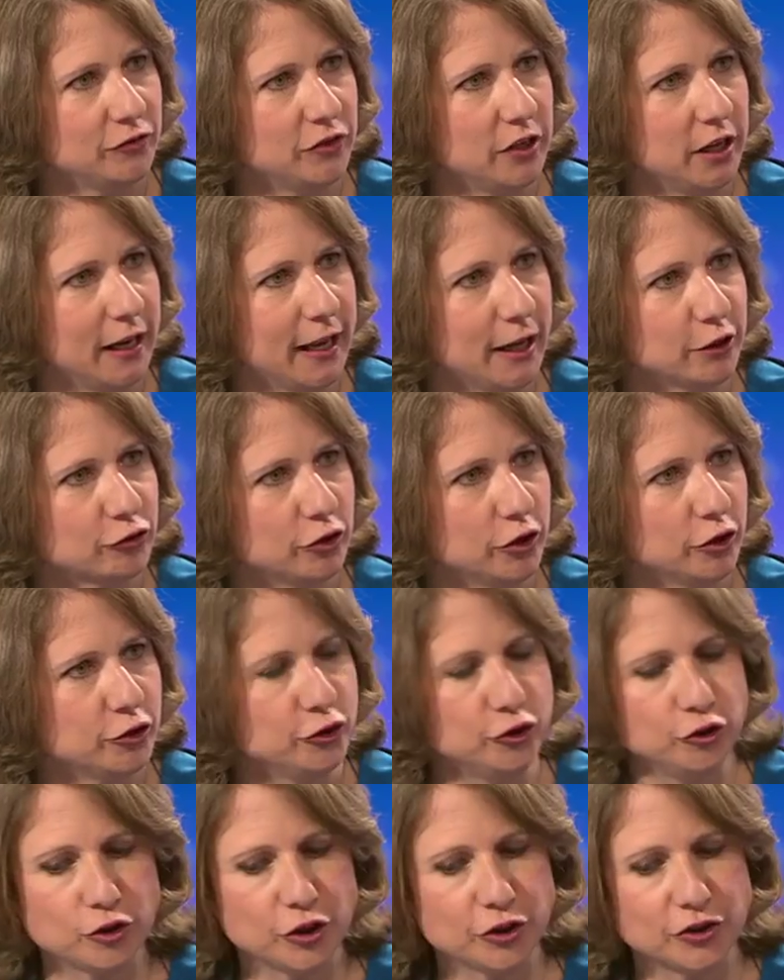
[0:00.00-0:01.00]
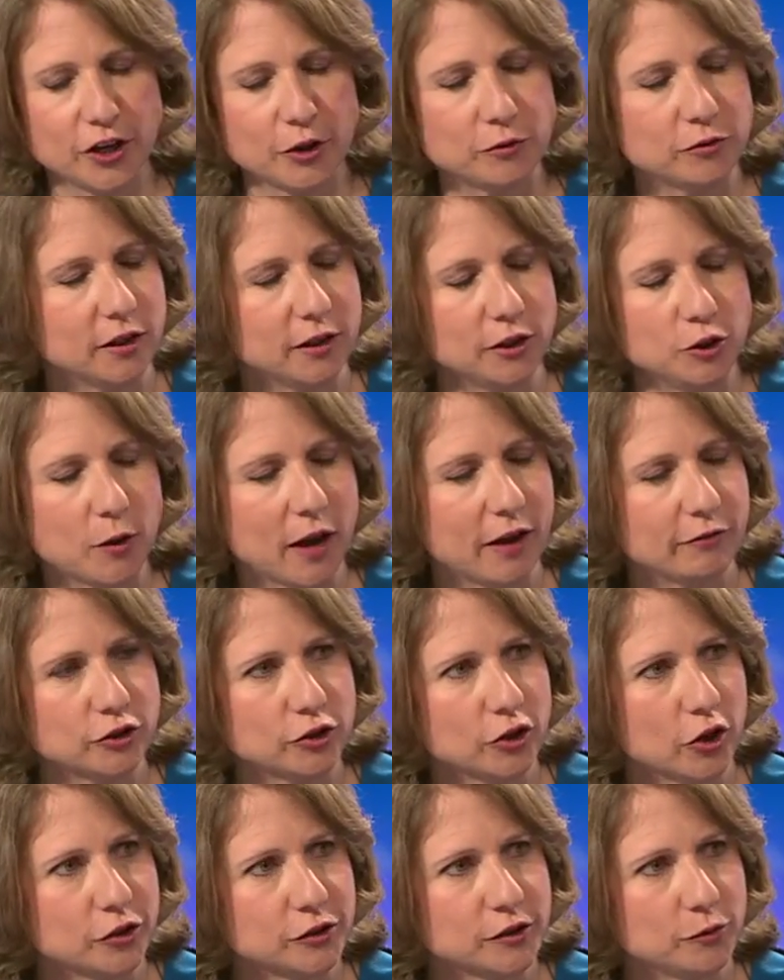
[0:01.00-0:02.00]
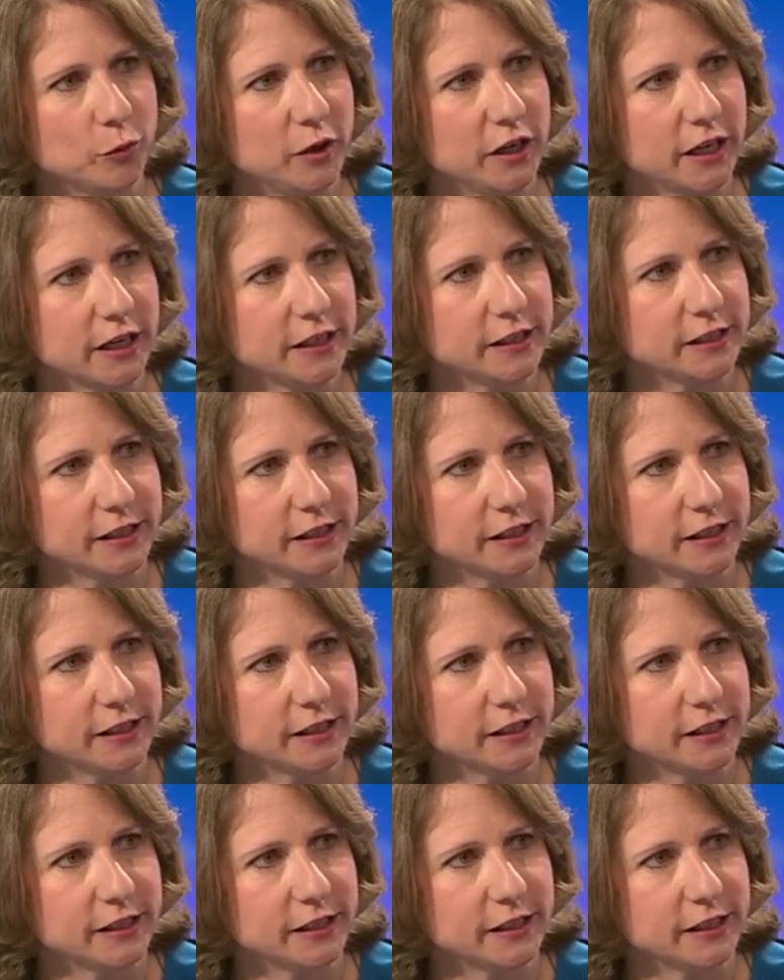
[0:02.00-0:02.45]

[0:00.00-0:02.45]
of the electorate because you just don't think you have a chance of winning any